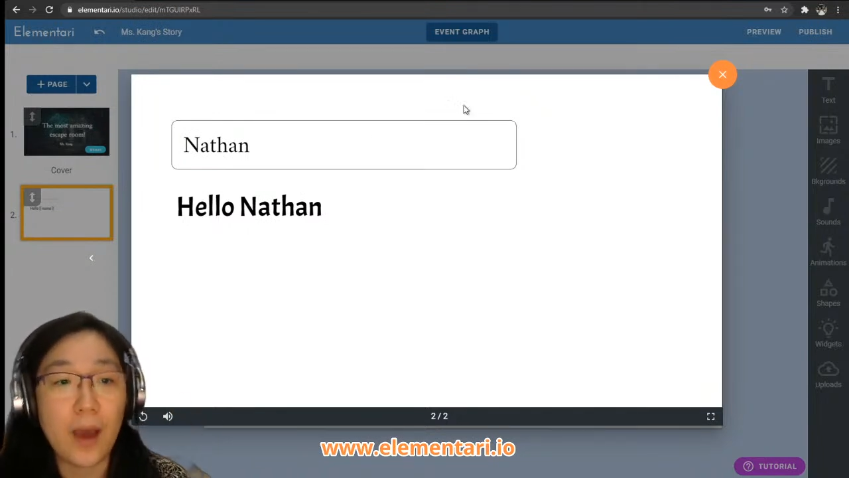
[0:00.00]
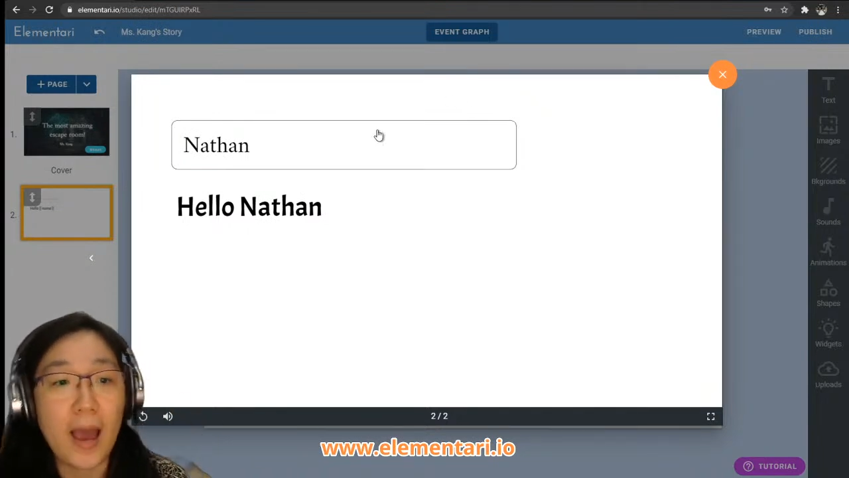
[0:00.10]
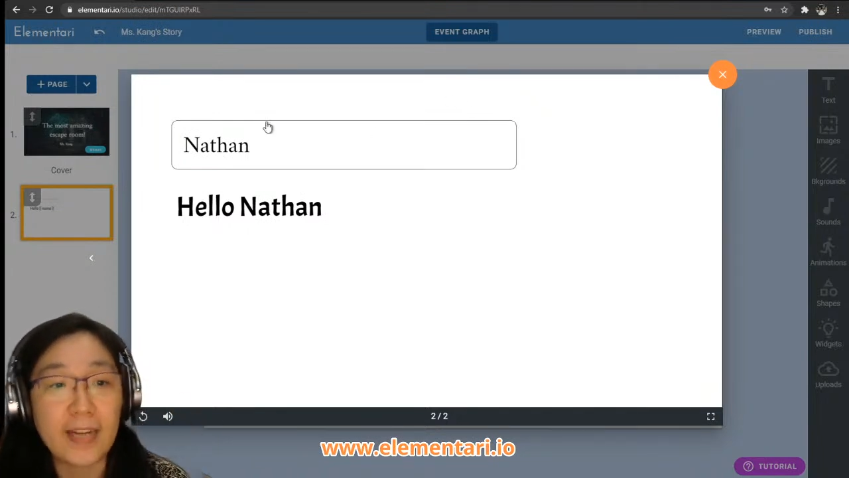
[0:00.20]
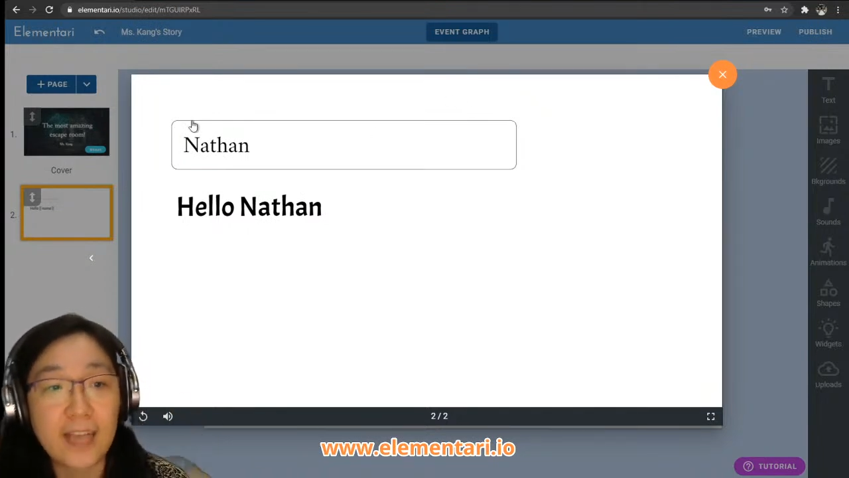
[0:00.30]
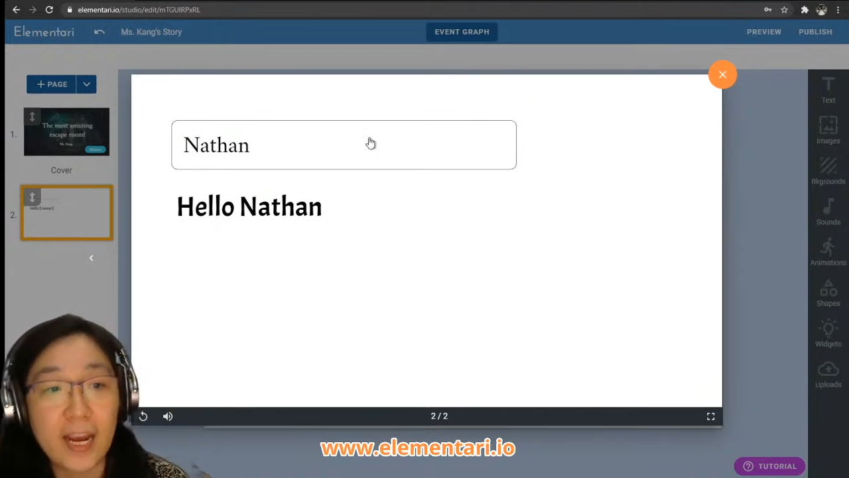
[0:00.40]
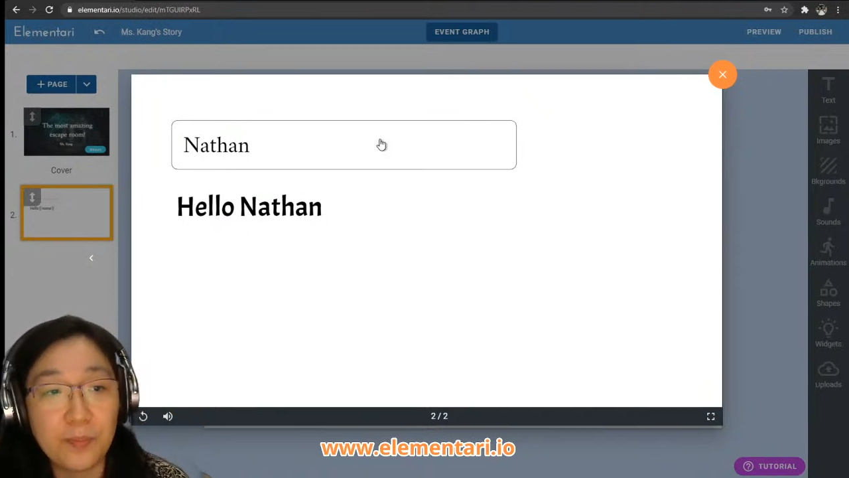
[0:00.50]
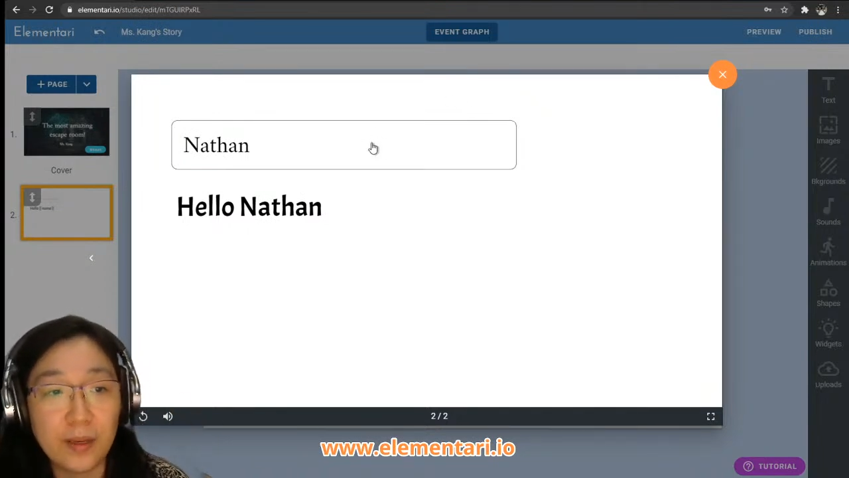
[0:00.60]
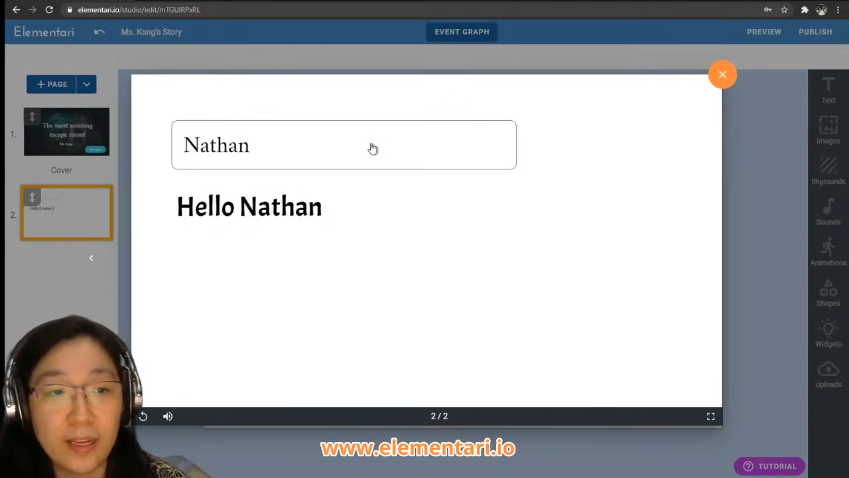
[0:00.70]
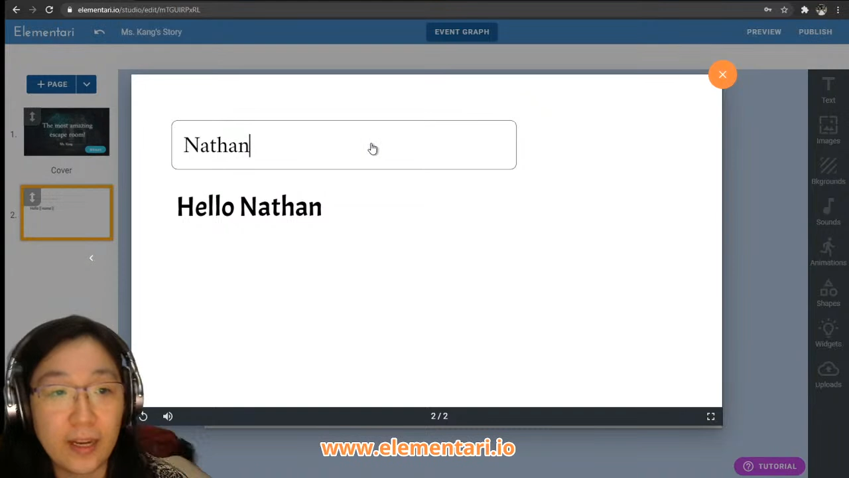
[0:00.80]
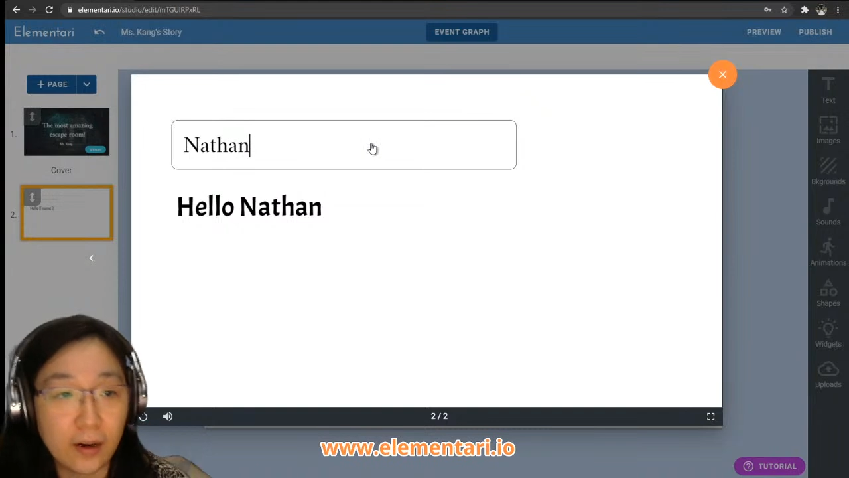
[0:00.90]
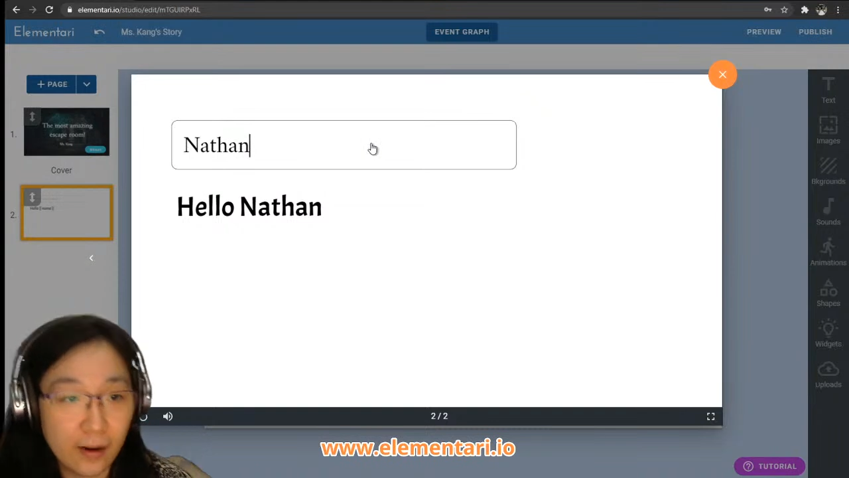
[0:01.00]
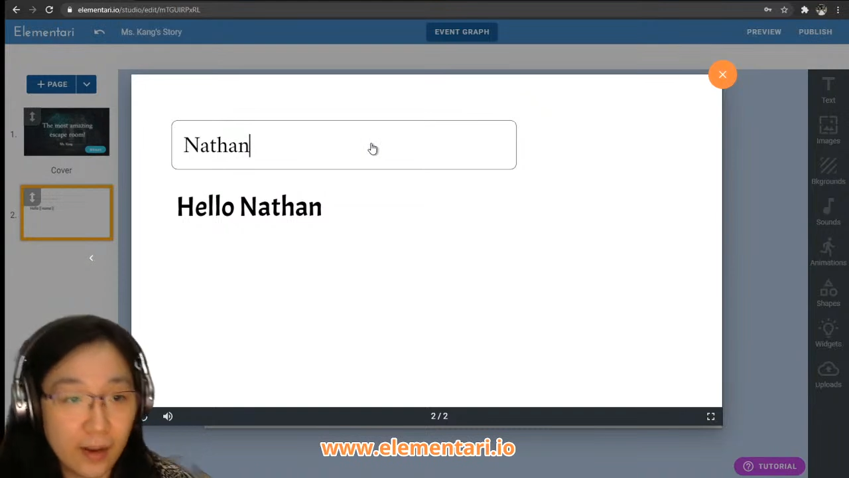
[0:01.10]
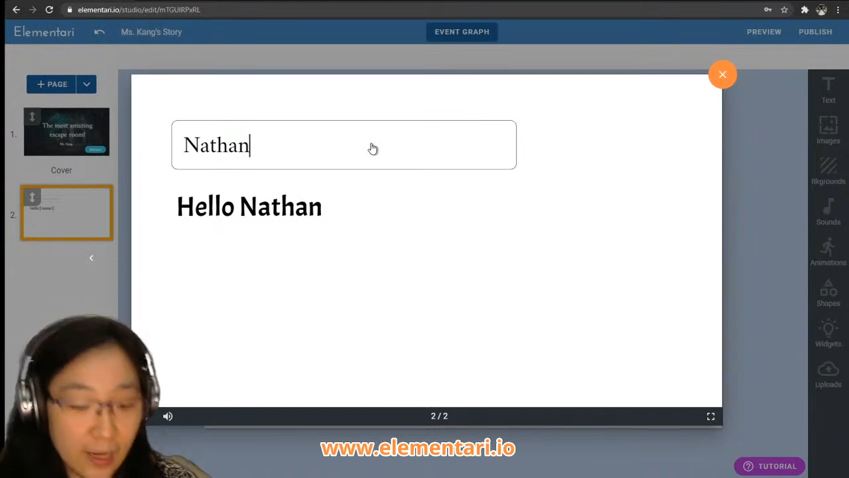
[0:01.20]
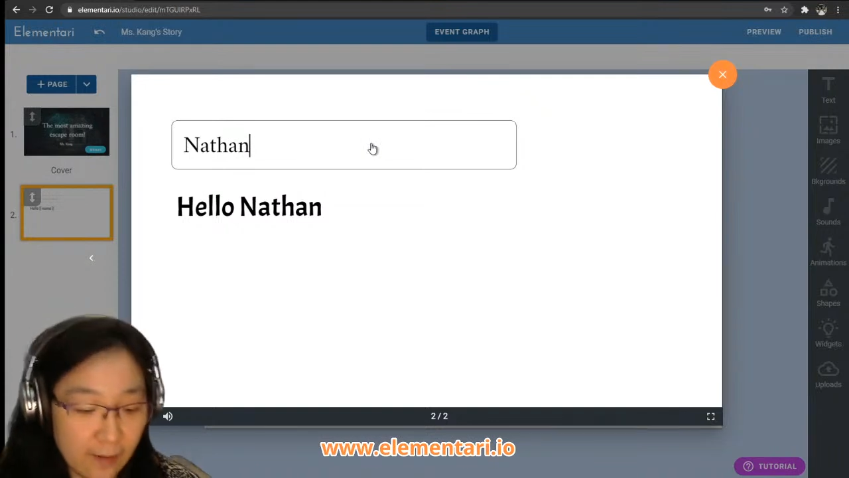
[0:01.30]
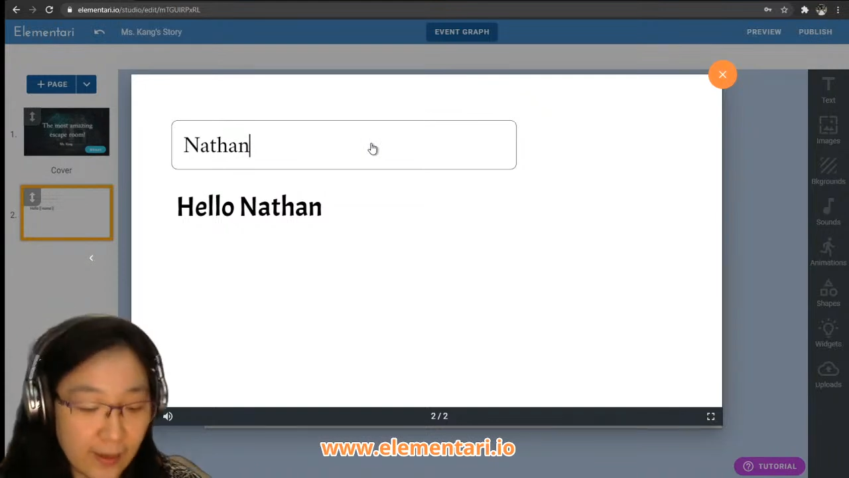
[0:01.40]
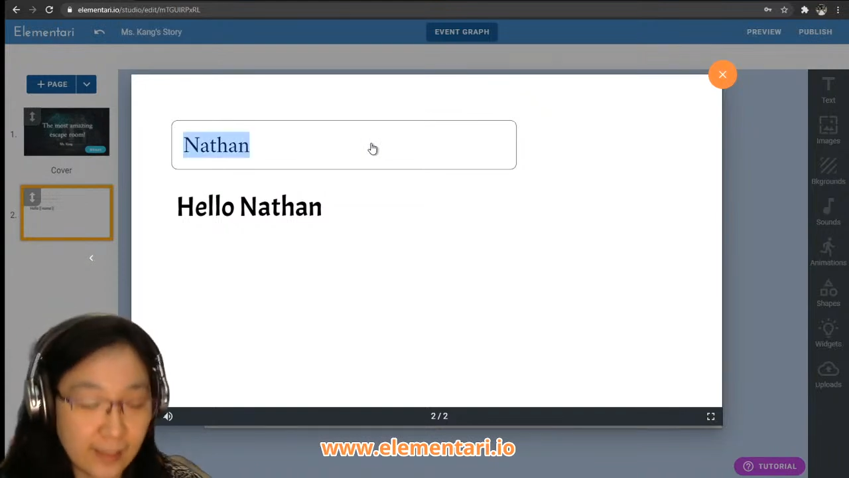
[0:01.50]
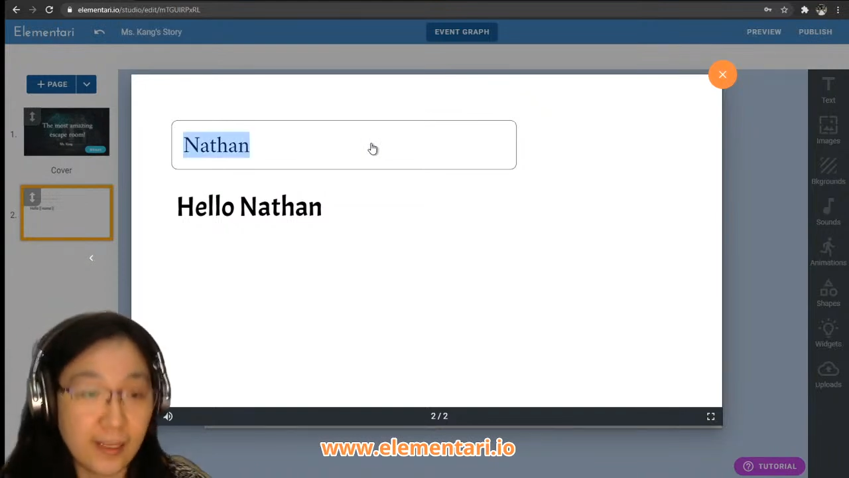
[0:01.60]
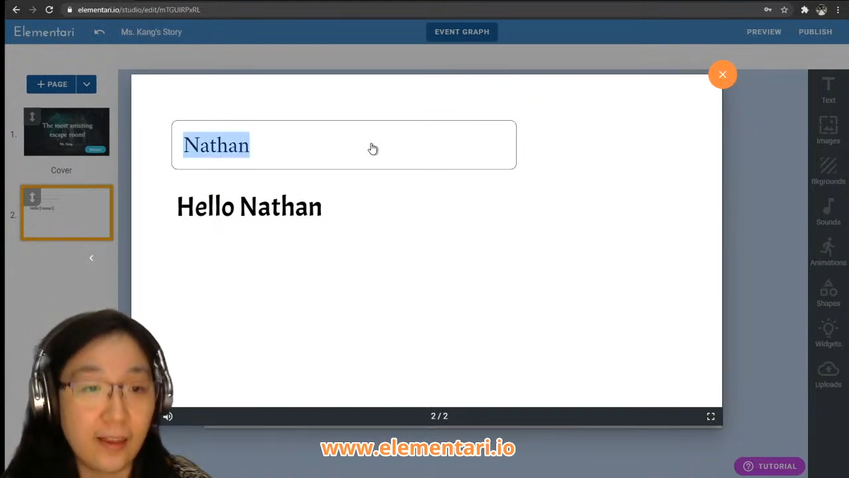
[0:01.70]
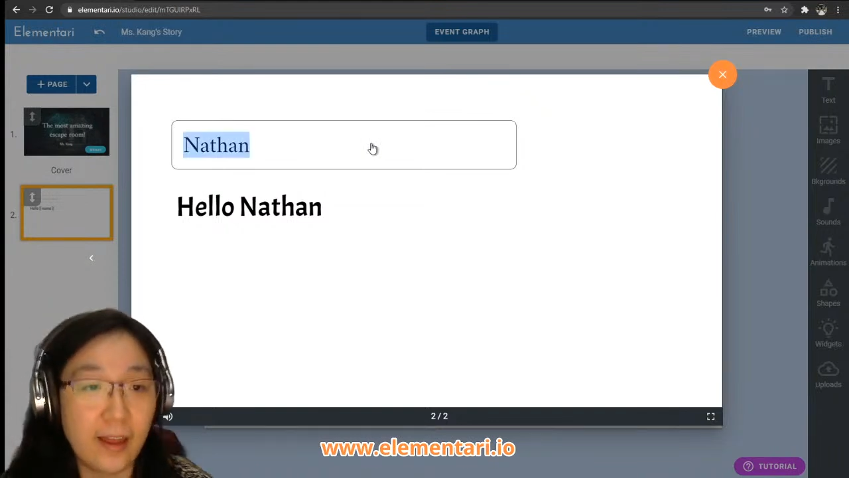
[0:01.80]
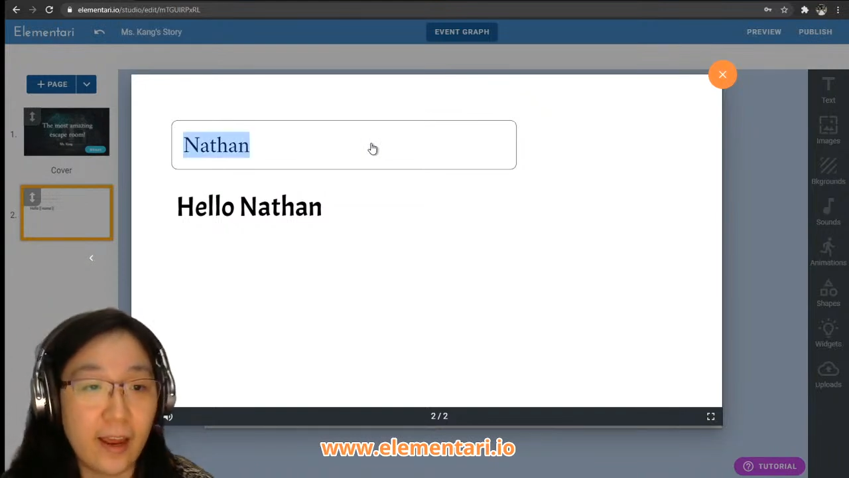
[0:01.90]
I type in here. And if I
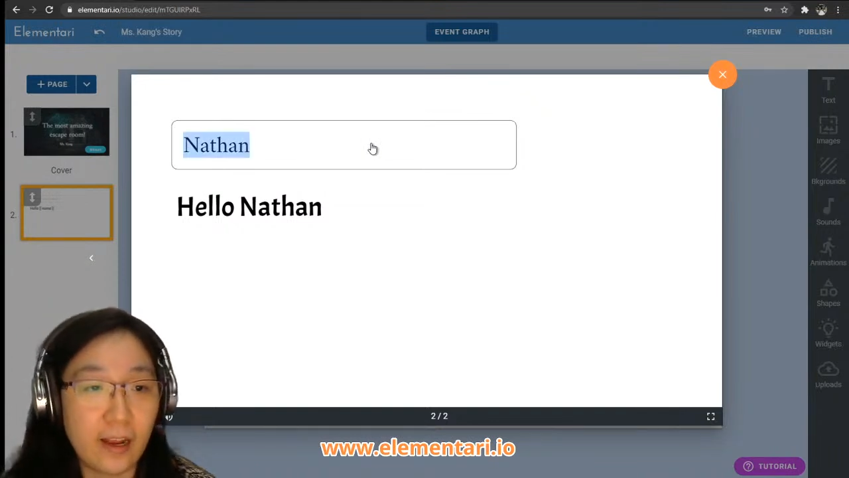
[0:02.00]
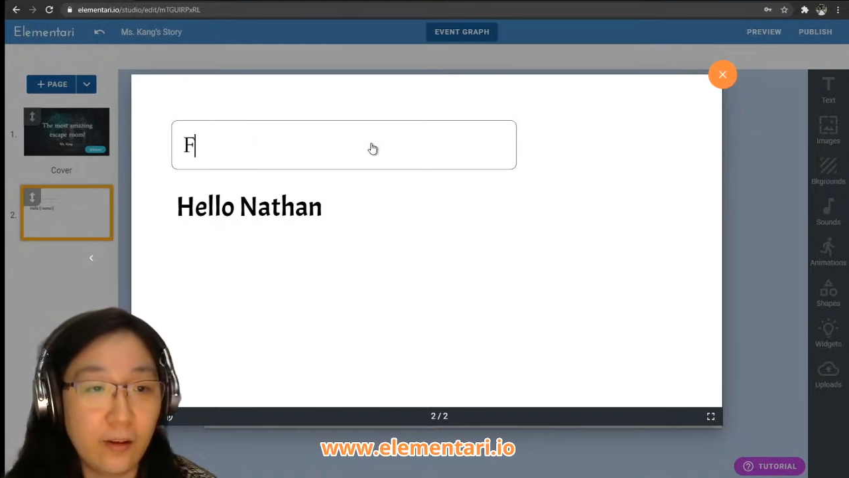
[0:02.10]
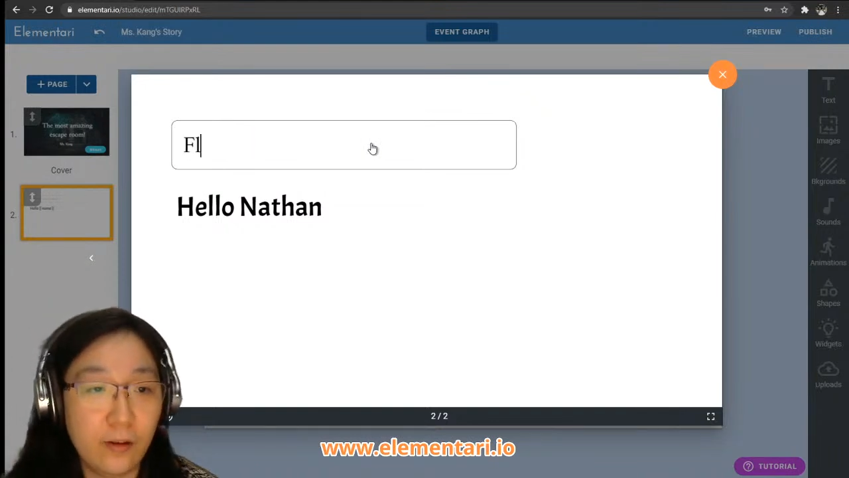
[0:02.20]
say like,